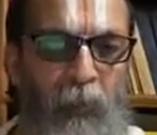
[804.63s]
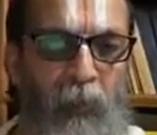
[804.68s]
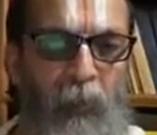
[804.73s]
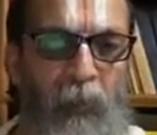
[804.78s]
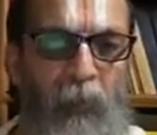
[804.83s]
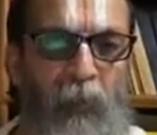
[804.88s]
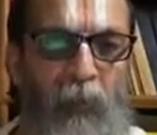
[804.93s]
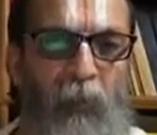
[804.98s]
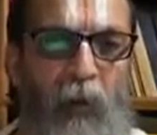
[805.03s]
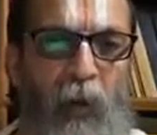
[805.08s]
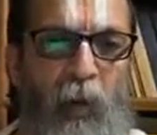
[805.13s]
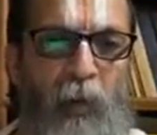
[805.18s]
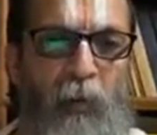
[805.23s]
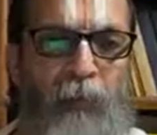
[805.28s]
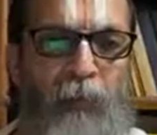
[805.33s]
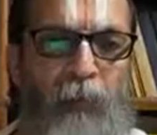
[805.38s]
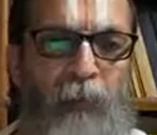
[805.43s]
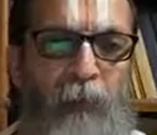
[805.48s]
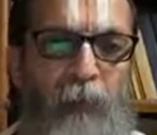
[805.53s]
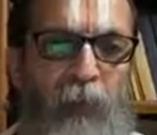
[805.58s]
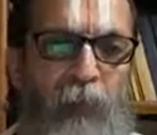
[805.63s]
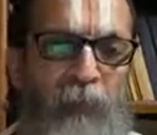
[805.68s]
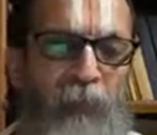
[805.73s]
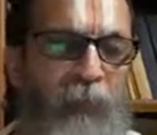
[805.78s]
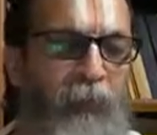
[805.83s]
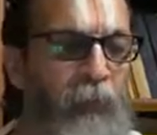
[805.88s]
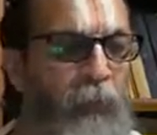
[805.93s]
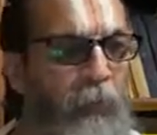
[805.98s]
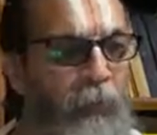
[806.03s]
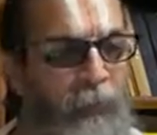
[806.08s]
and God is referred as
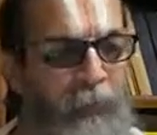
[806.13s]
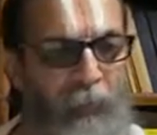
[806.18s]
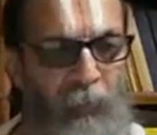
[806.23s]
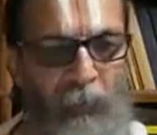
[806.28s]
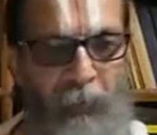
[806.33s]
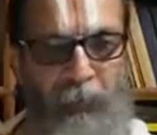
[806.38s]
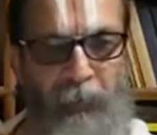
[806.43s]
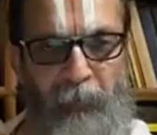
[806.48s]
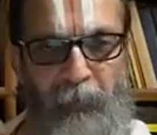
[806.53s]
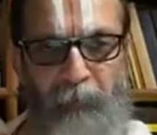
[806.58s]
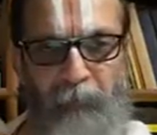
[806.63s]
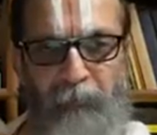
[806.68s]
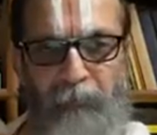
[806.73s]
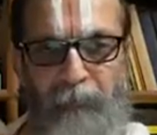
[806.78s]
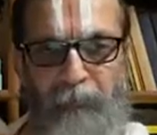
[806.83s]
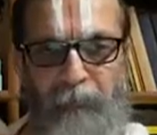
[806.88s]
the third reality.